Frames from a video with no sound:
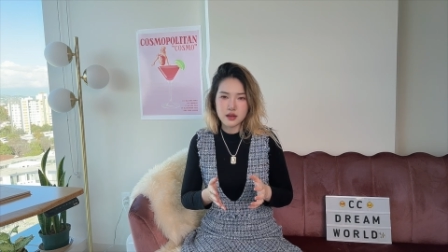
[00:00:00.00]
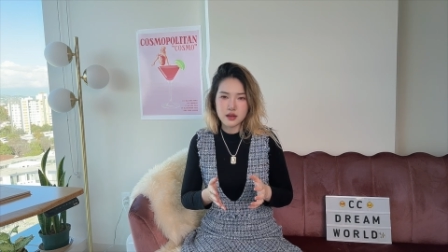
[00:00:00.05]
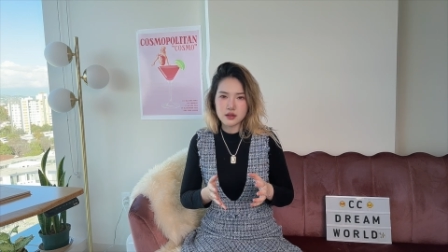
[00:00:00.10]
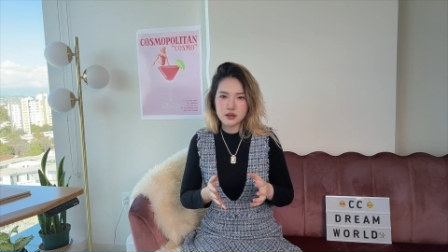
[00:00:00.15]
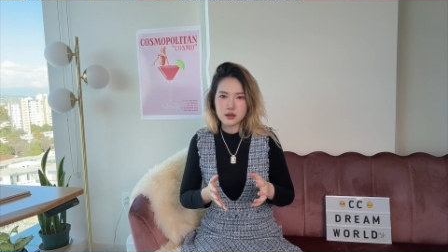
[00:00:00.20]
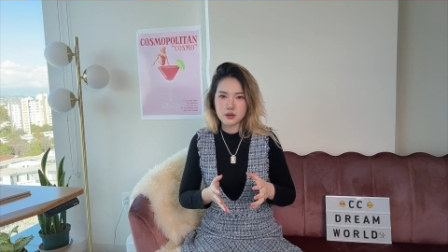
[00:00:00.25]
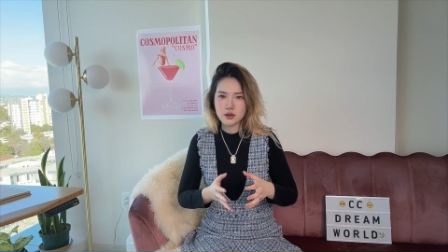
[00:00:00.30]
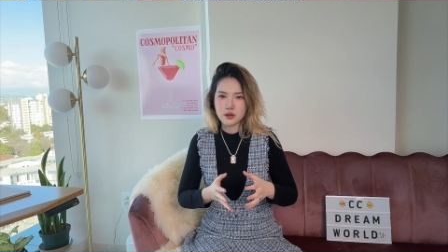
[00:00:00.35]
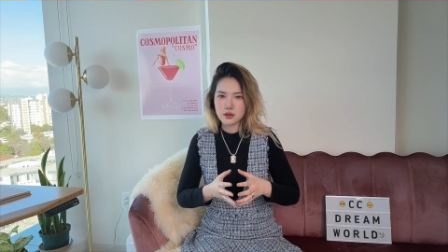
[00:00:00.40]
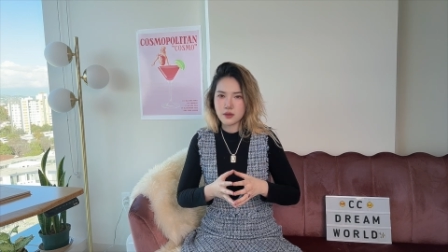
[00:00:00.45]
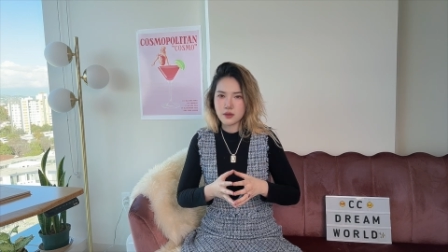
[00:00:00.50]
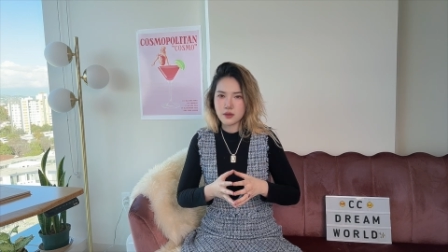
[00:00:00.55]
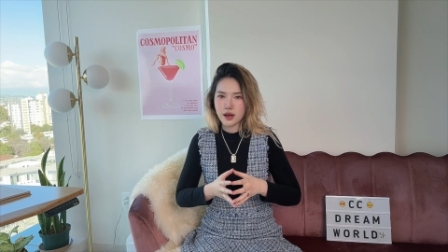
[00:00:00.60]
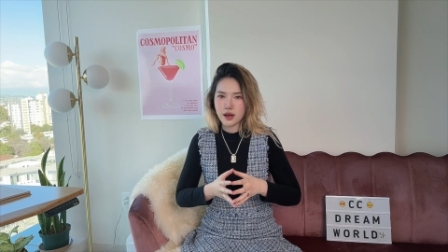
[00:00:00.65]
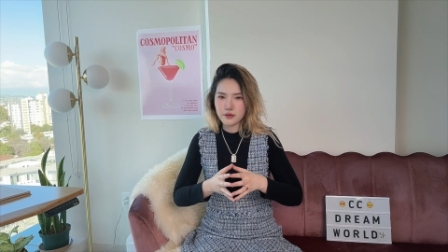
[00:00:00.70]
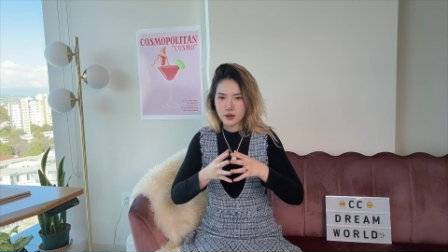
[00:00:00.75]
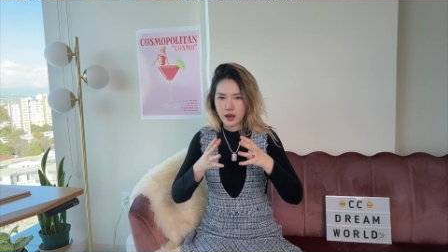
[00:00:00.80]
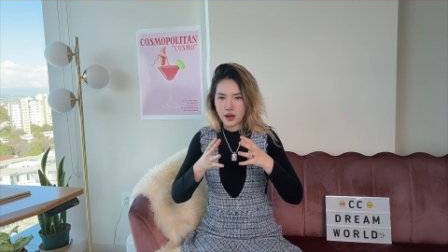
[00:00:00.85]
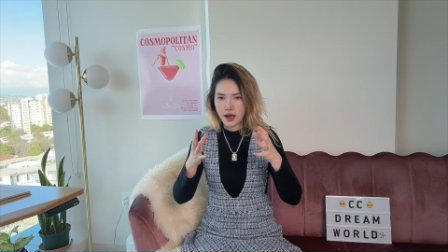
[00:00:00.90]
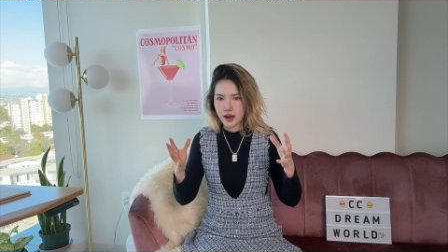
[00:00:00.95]
So they don't
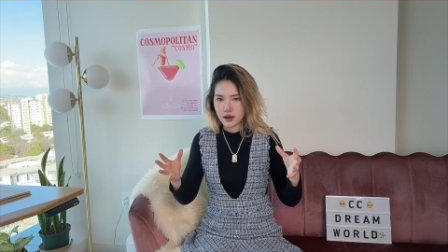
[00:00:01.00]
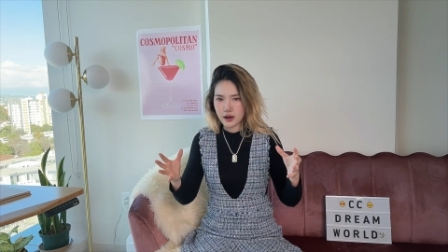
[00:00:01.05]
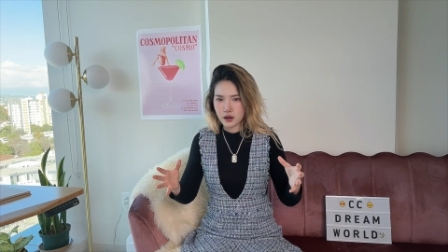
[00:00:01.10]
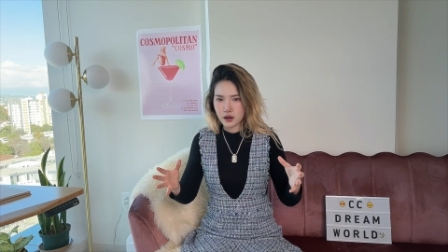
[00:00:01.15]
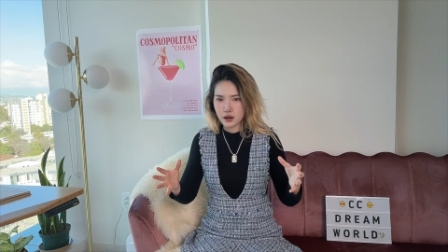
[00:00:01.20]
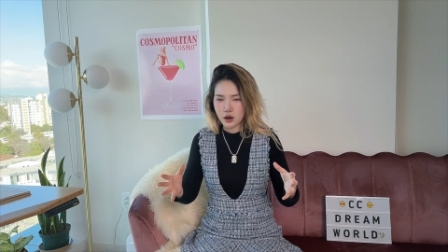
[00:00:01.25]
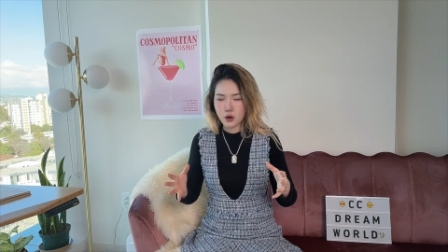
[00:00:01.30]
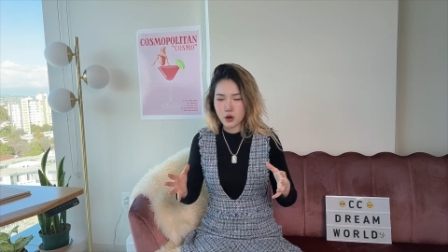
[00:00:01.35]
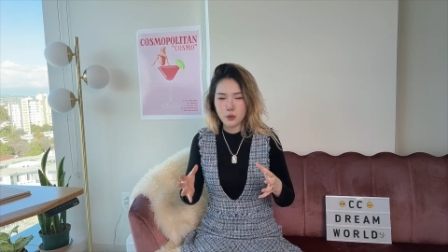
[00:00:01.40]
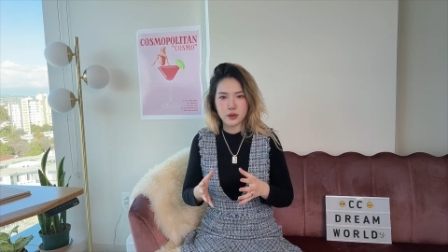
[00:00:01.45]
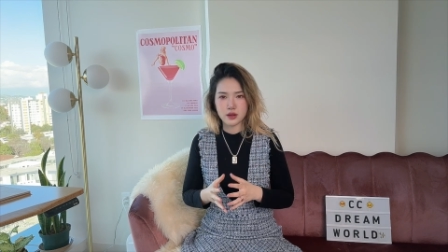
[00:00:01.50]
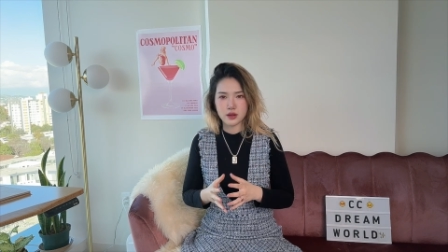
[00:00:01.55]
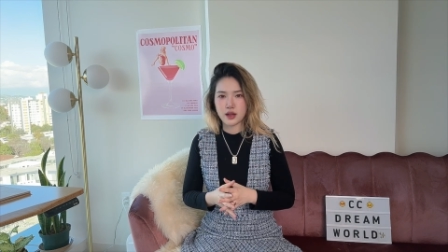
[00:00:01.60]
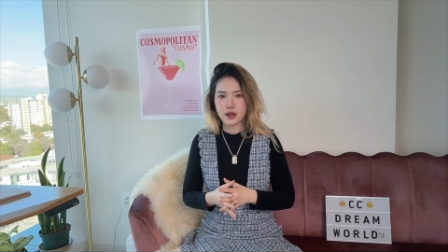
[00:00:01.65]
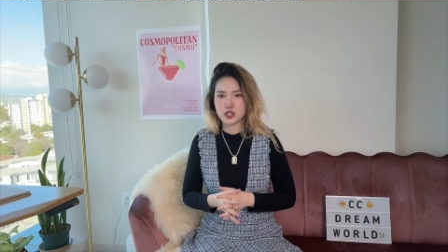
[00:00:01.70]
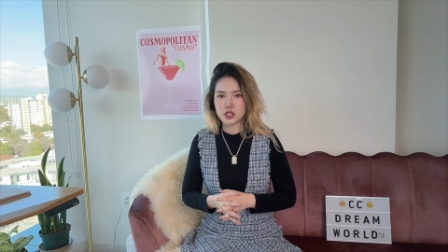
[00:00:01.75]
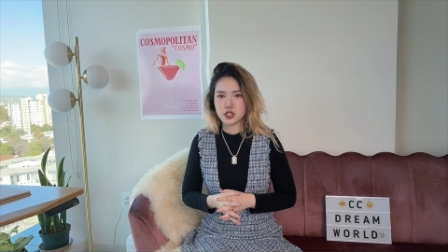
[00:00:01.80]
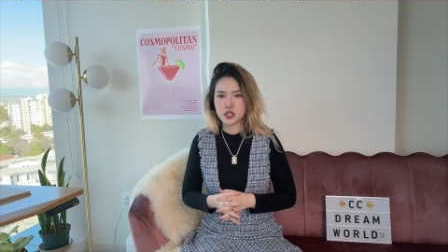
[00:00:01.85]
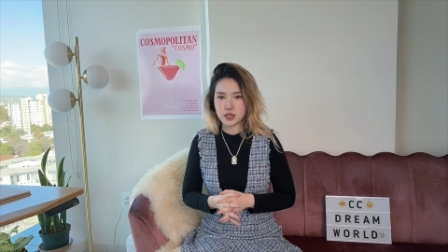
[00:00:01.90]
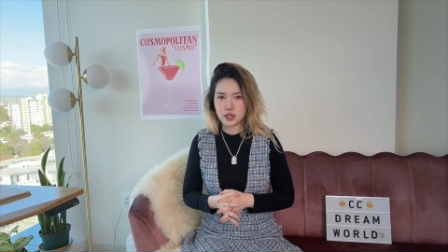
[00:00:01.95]
have to hire a whole
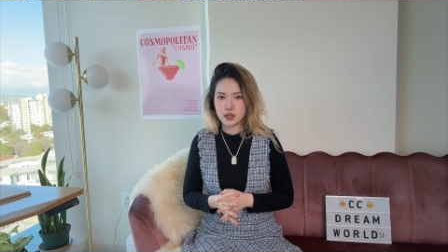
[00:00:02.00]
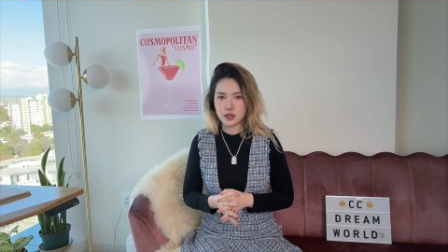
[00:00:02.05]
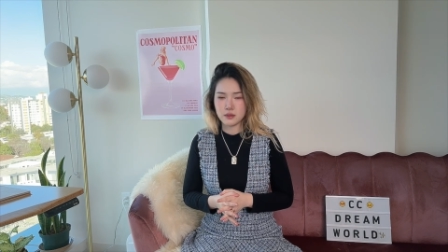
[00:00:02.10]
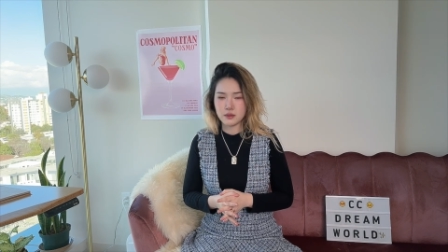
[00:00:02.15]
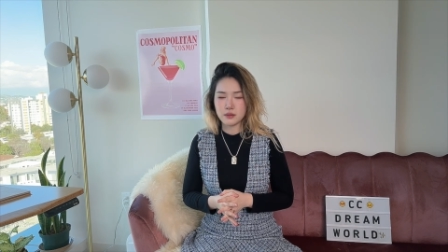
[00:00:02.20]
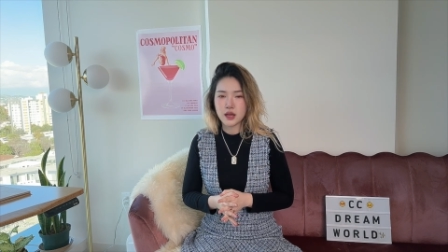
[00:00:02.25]
production team.